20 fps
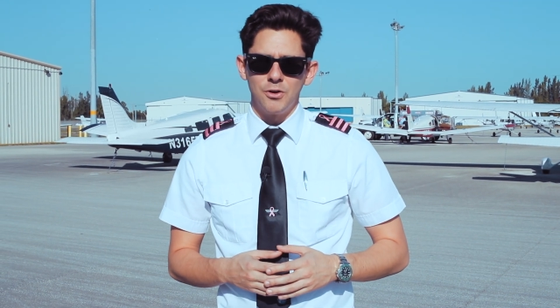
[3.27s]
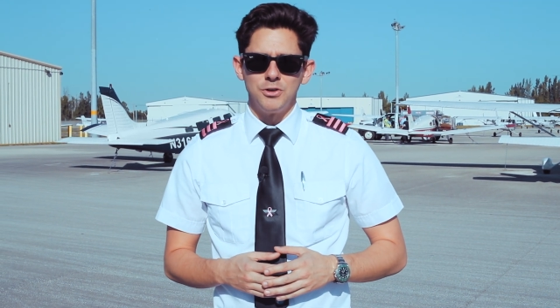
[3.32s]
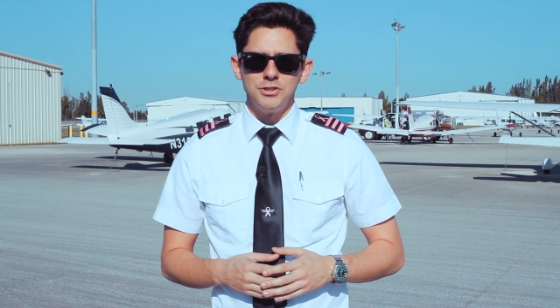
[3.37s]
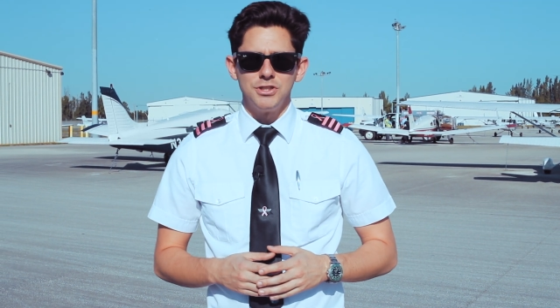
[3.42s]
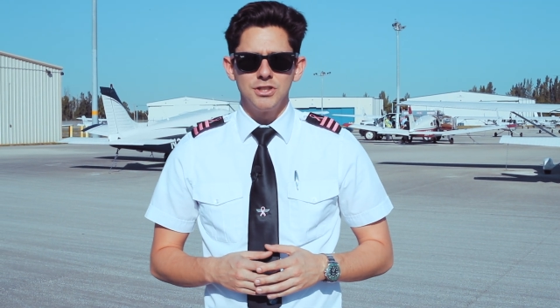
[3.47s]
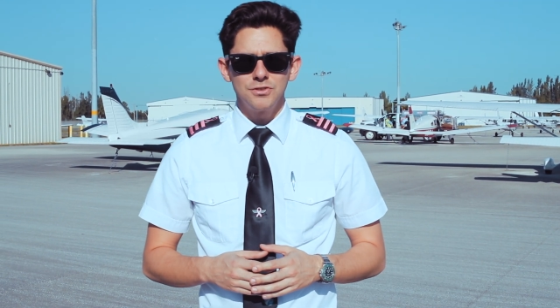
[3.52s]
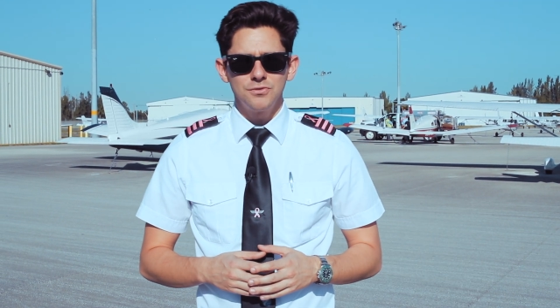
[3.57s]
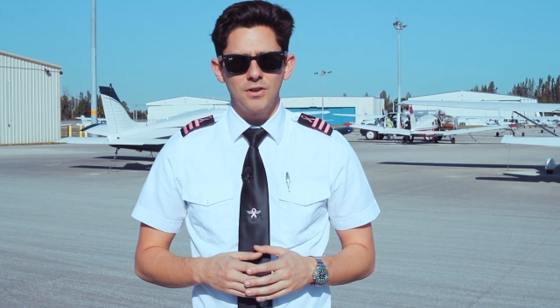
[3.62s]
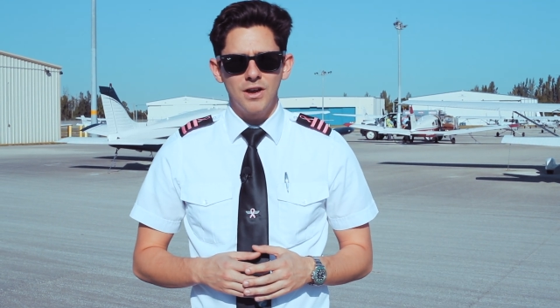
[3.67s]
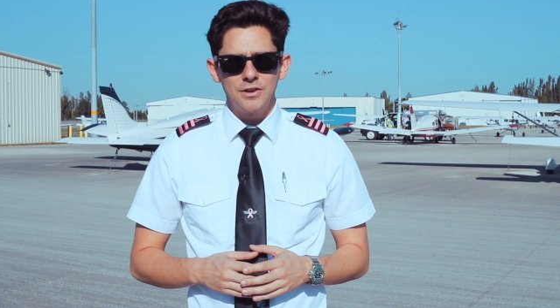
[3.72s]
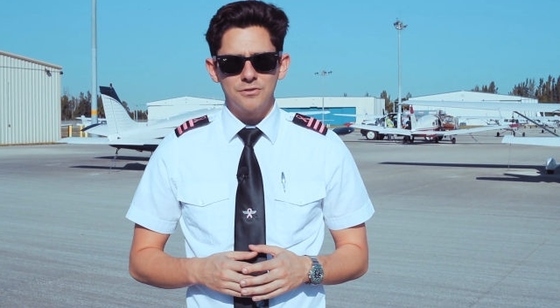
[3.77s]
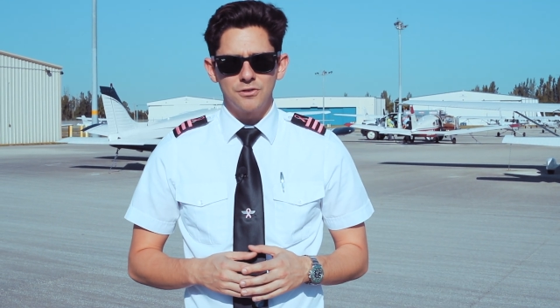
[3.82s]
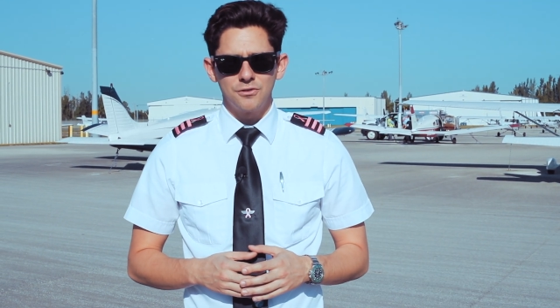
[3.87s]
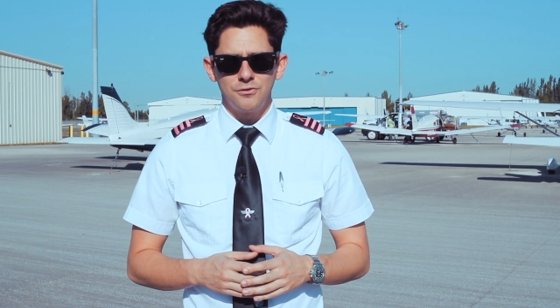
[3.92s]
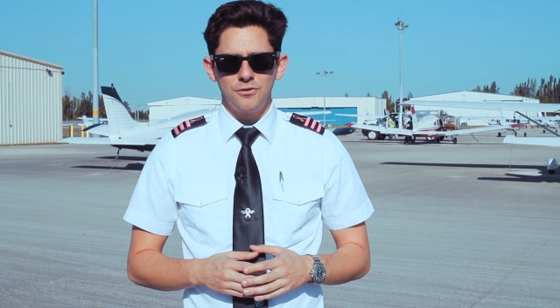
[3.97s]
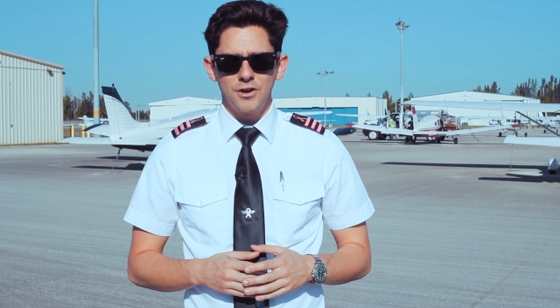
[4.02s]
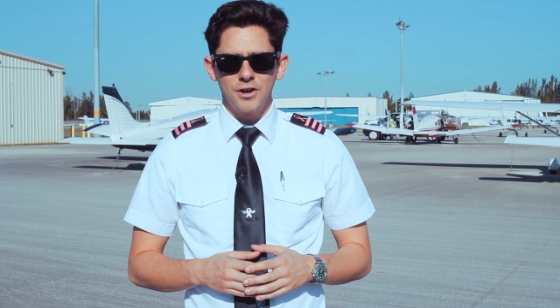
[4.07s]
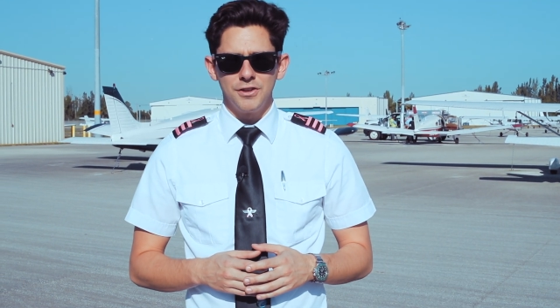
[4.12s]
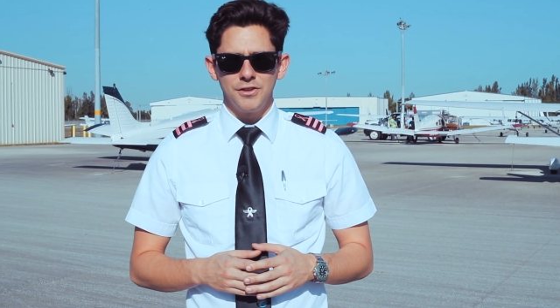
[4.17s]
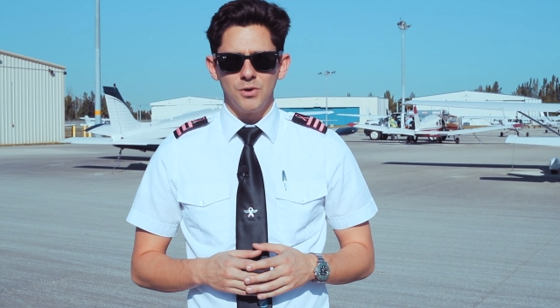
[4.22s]
or just flying for
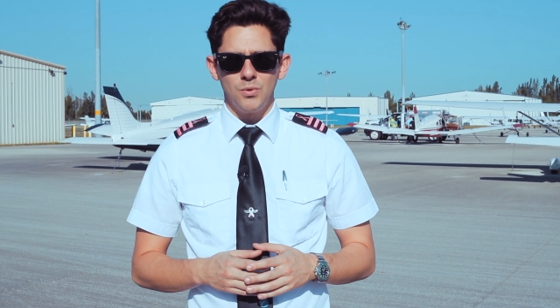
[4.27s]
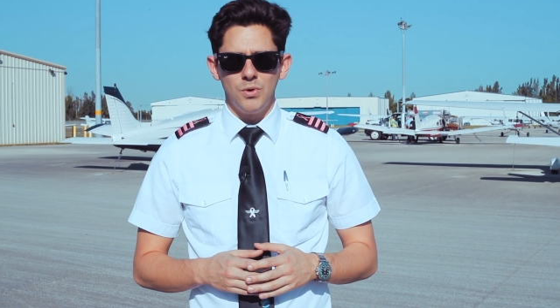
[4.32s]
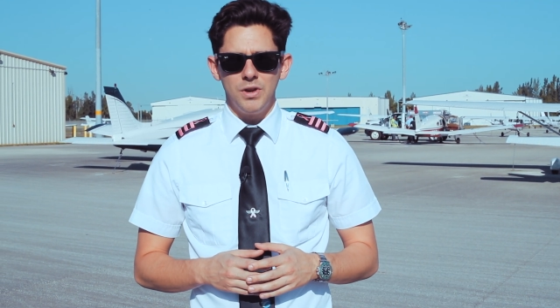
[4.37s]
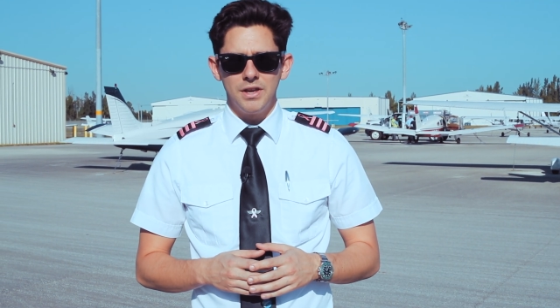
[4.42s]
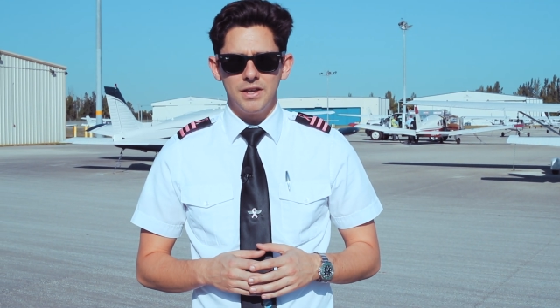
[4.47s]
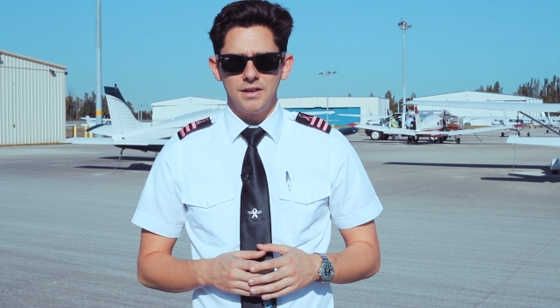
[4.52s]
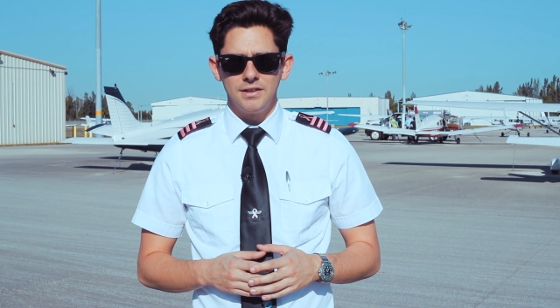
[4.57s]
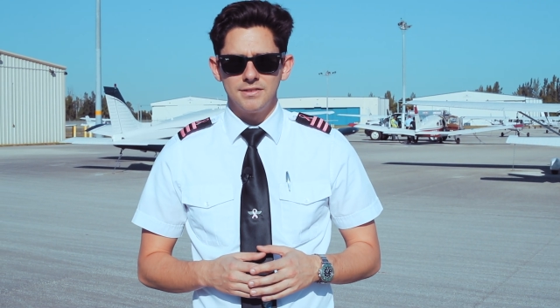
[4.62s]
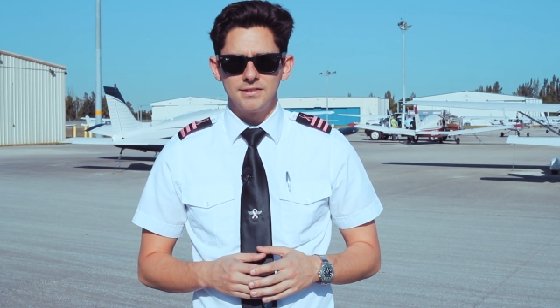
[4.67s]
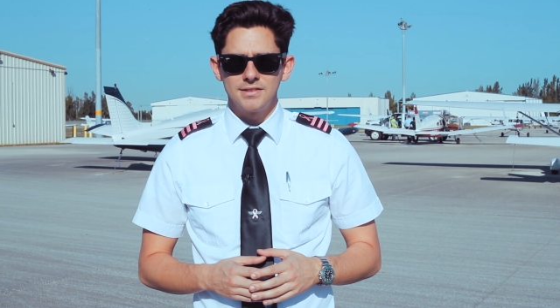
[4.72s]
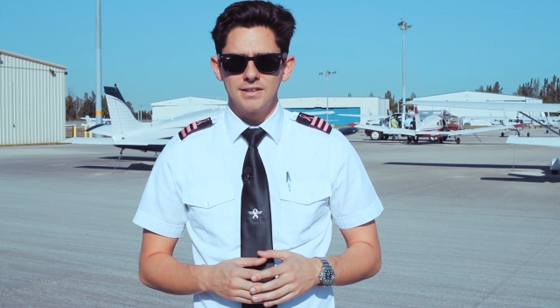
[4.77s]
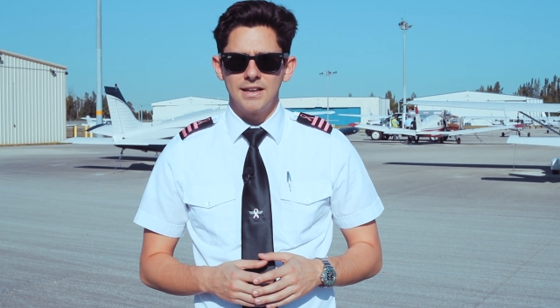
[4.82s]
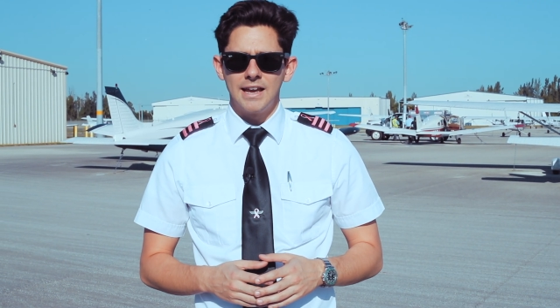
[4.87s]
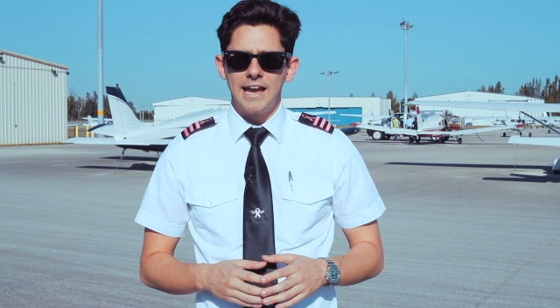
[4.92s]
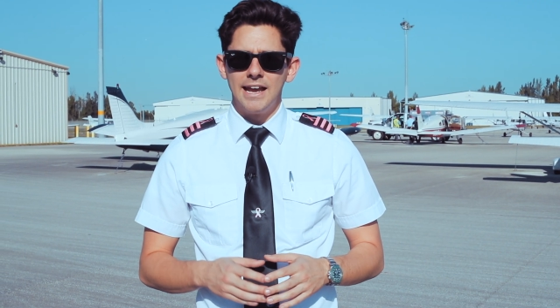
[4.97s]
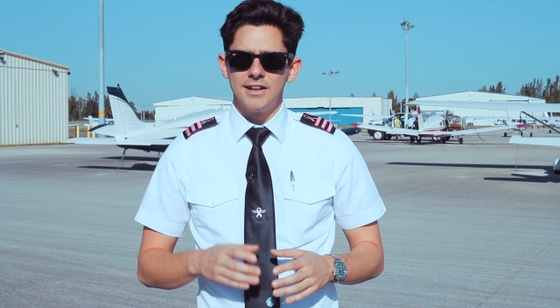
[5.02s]
fun on the weekends,